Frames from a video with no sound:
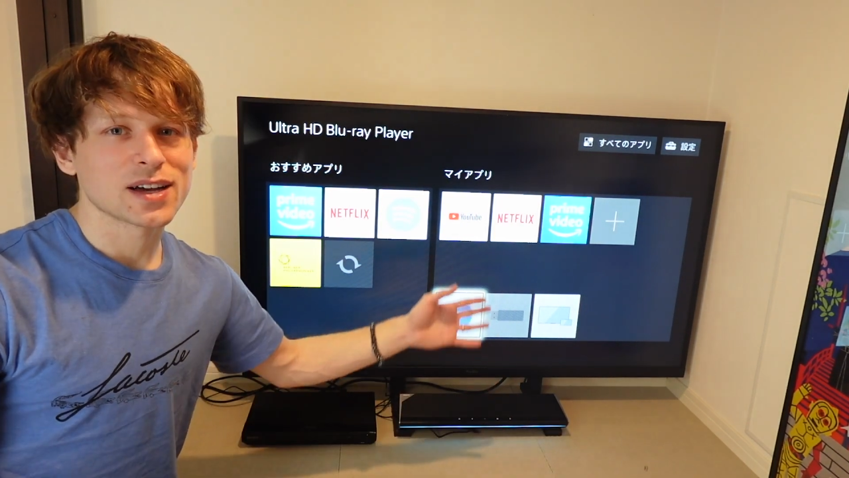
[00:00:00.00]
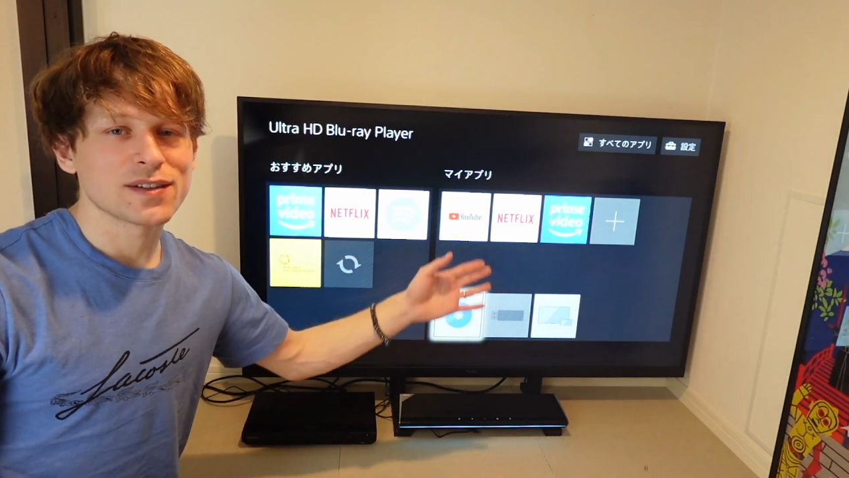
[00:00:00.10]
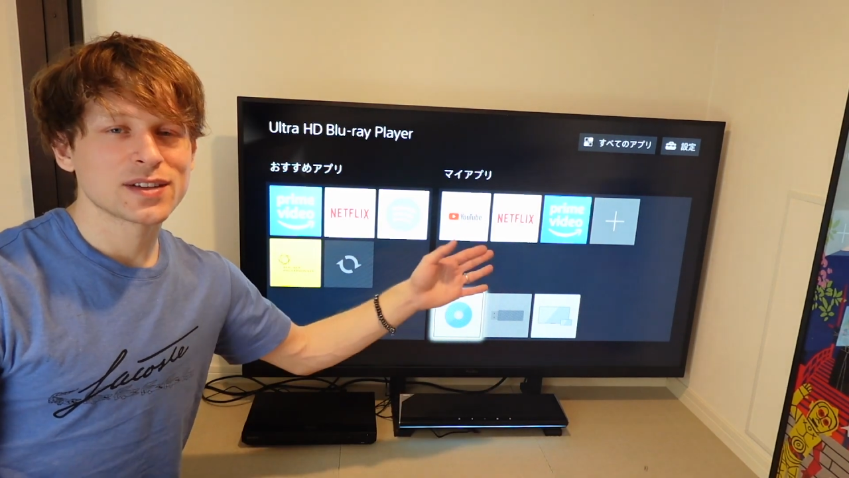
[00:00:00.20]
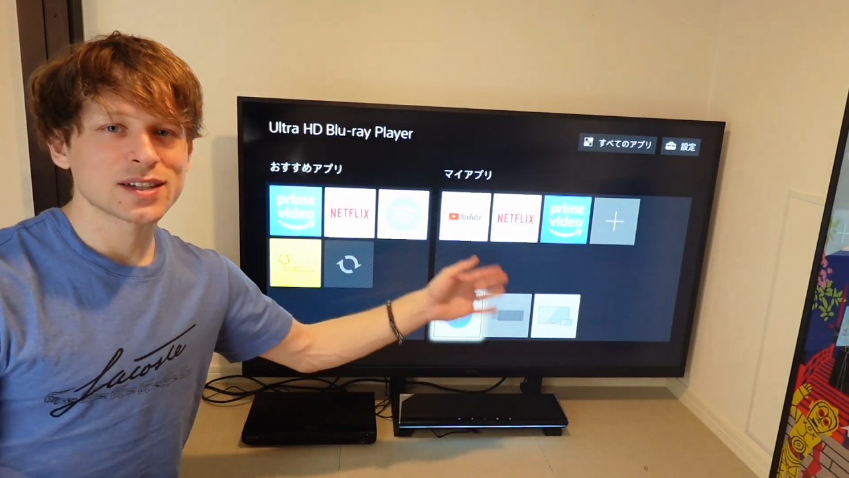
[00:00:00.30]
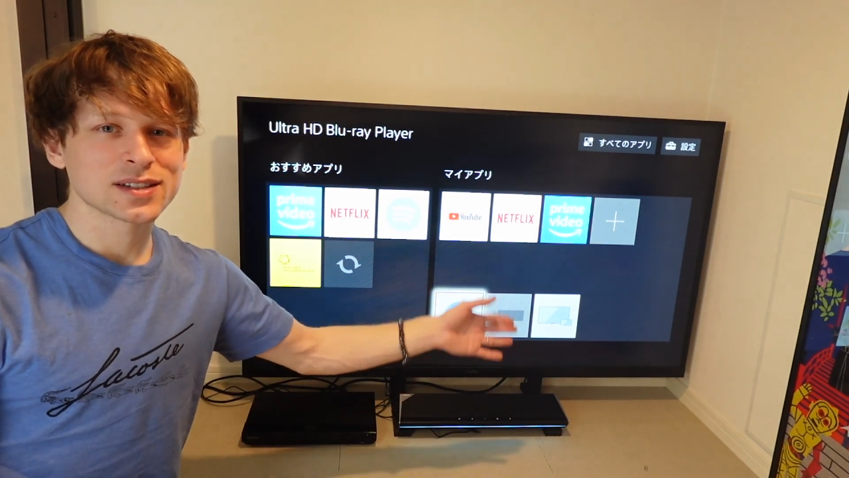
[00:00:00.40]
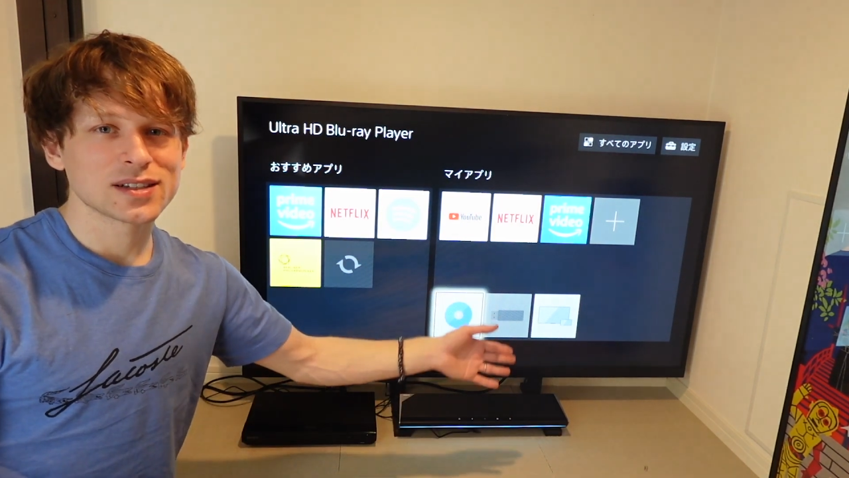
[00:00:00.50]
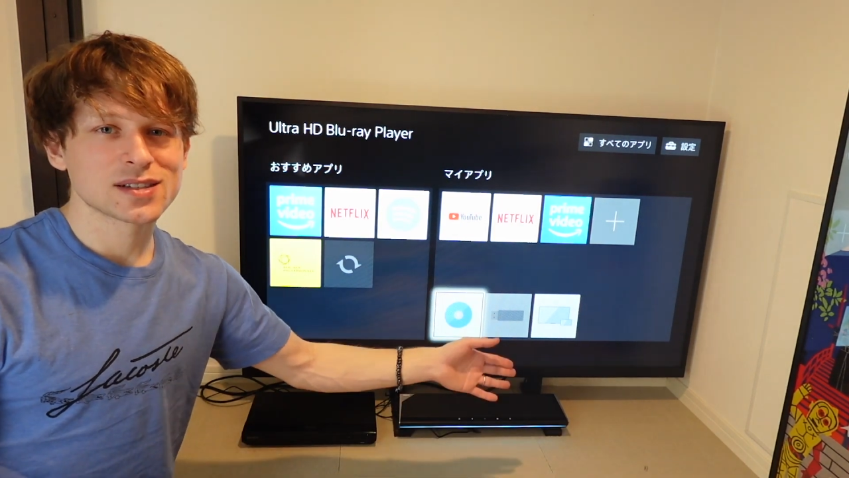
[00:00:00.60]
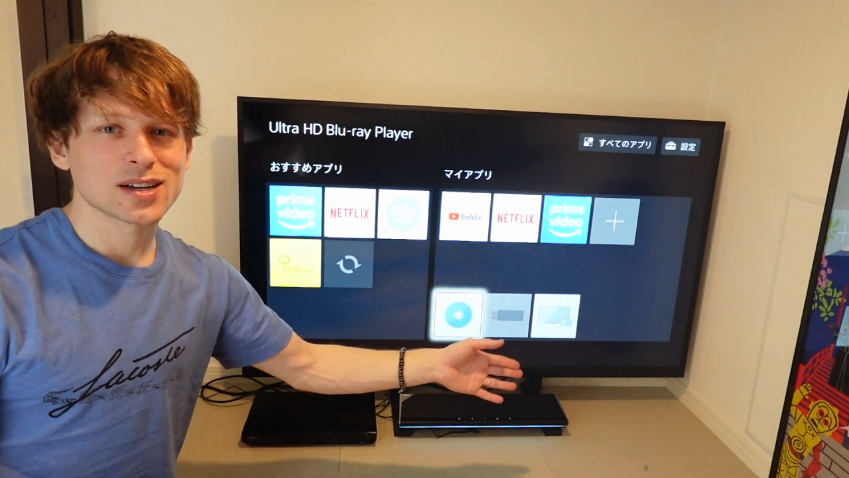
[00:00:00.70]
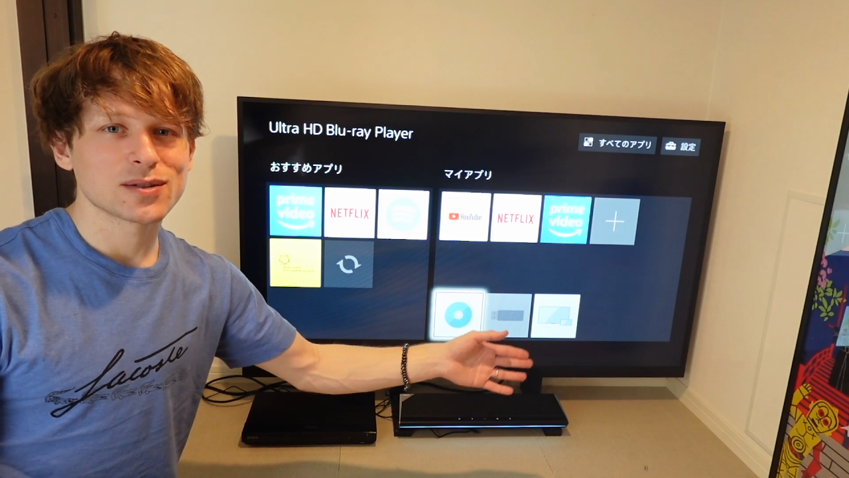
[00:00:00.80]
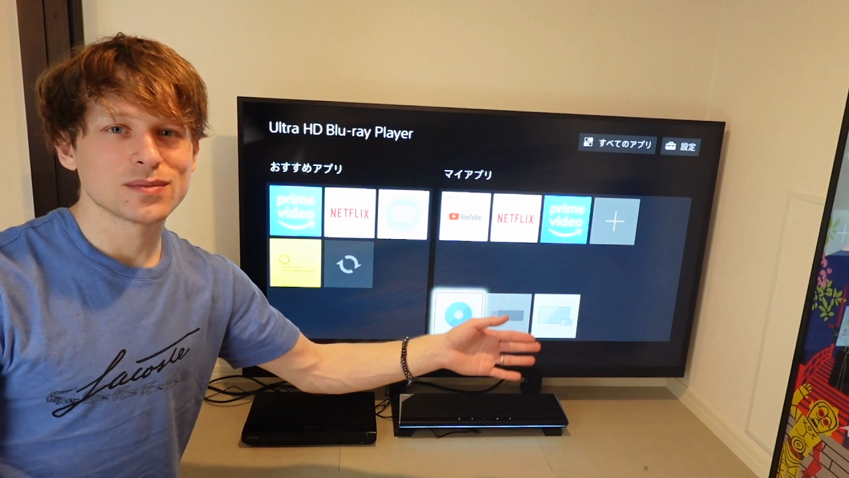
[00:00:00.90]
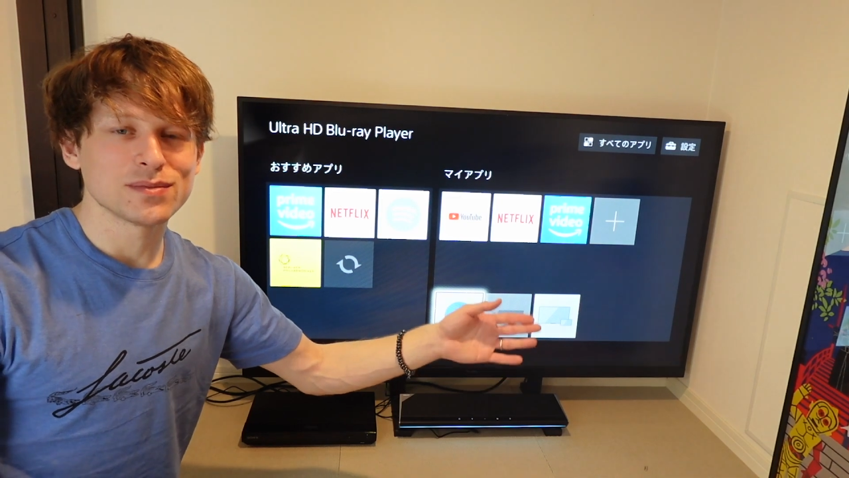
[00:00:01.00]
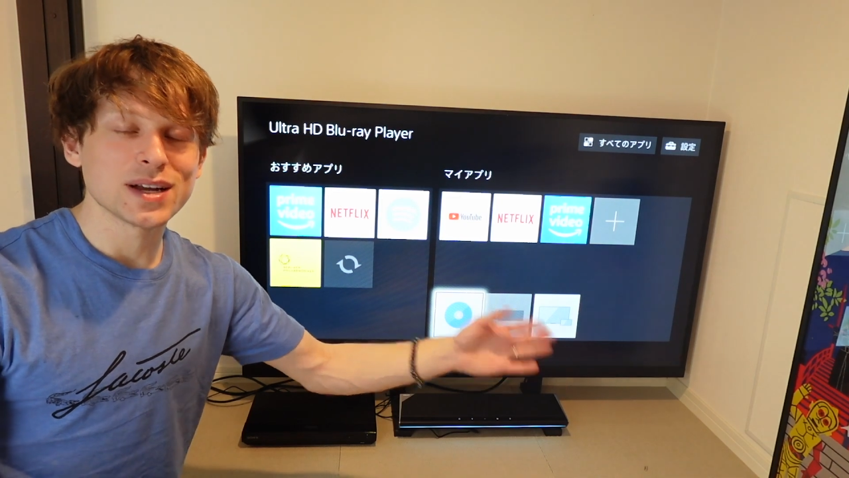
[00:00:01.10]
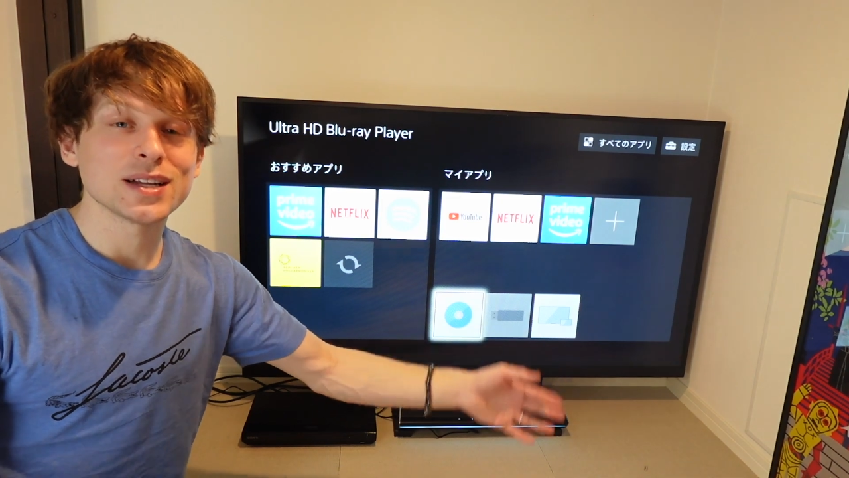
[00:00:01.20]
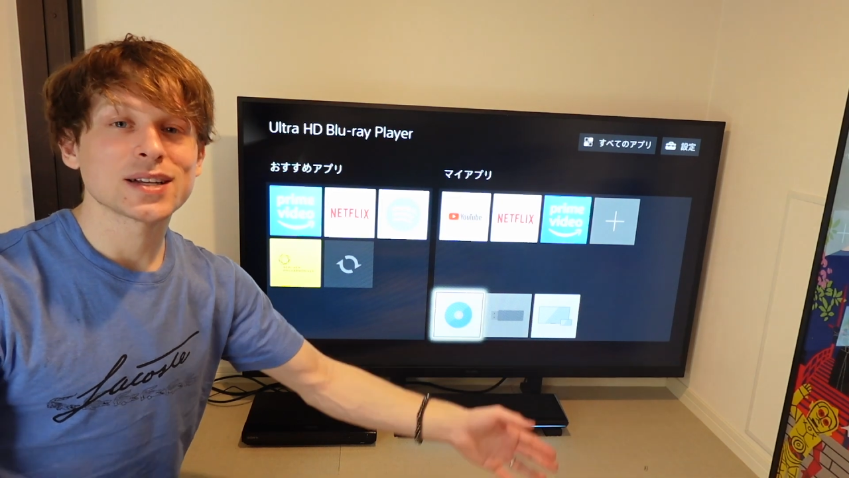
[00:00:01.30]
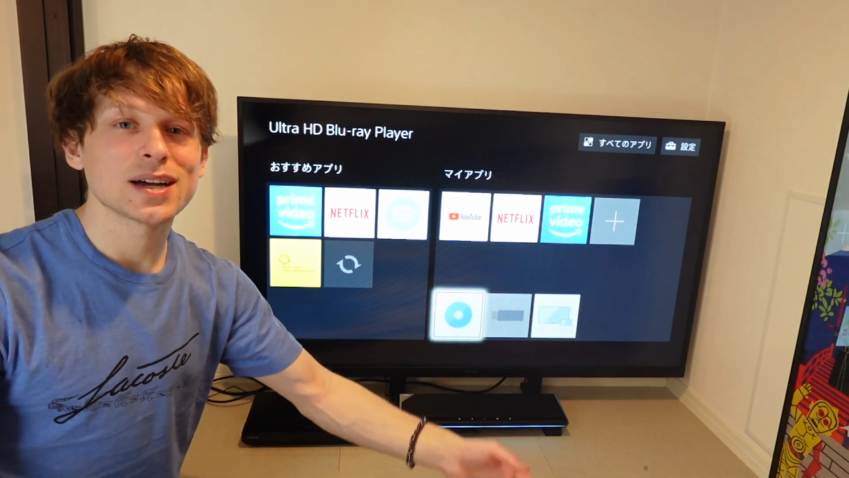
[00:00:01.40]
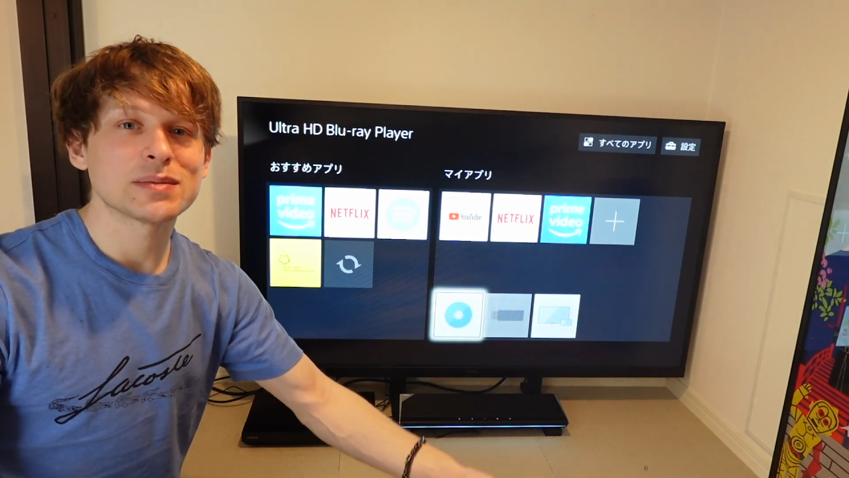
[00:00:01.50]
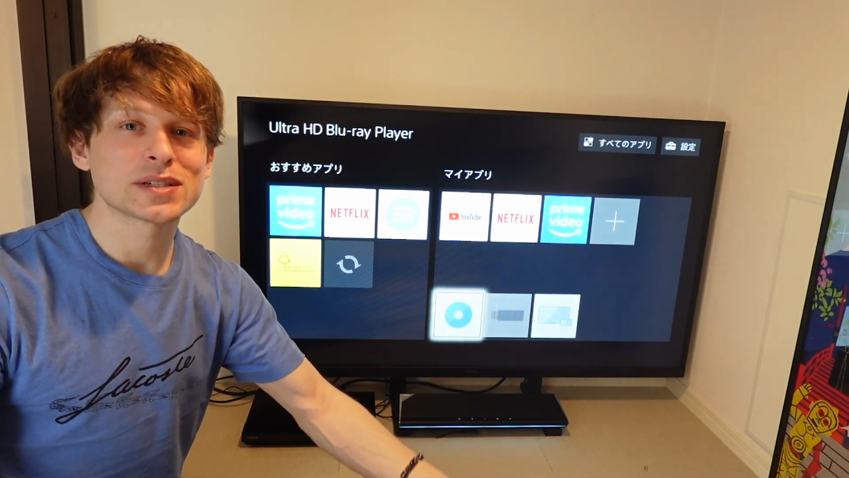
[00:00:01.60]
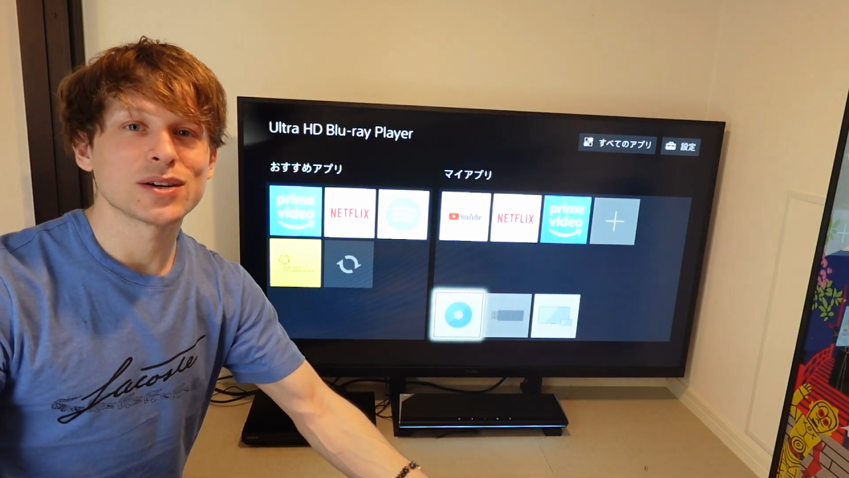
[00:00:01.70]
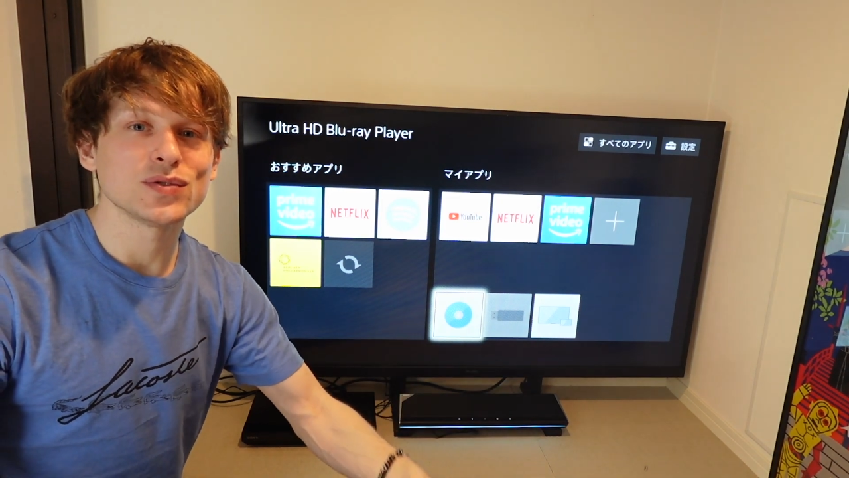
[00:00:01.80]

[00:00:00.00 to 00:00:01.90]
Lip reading: I've tested this out many times now.